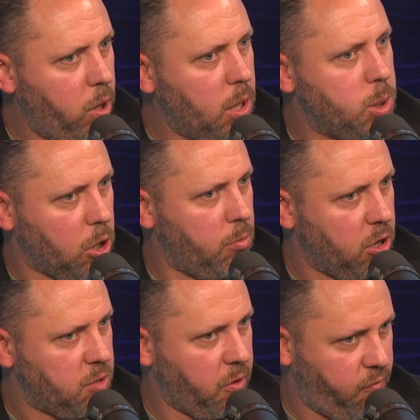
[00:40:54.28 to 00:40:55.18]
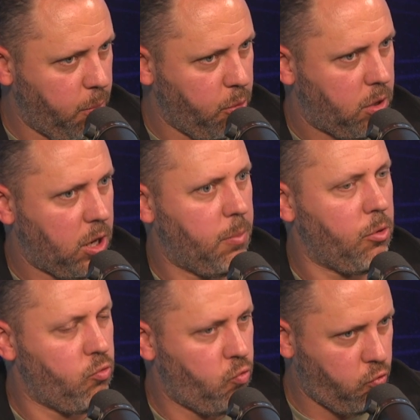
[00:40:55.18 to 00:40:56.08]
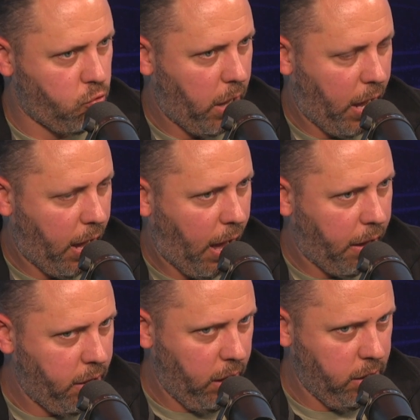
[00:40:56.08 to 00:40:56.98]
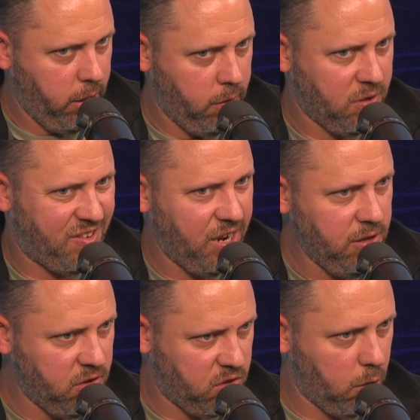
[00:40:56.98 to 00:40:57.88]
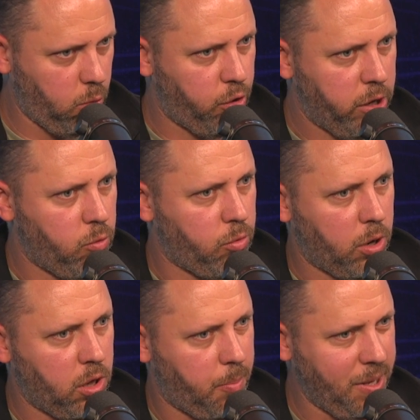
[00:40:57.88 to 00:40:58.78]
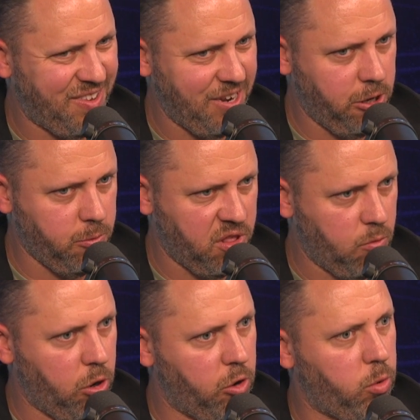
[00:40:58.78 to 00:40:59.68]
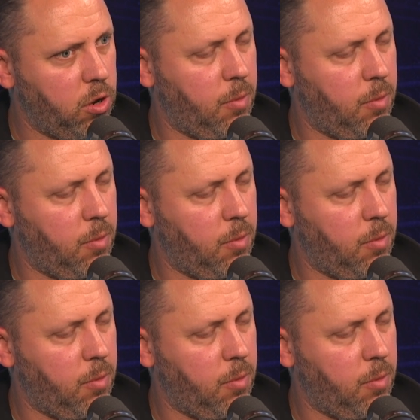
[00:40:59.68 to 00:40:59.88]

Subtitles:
at Tottenham Hotspur Football Club, in the status that we're in, with one of the best stadiums in the world, one of the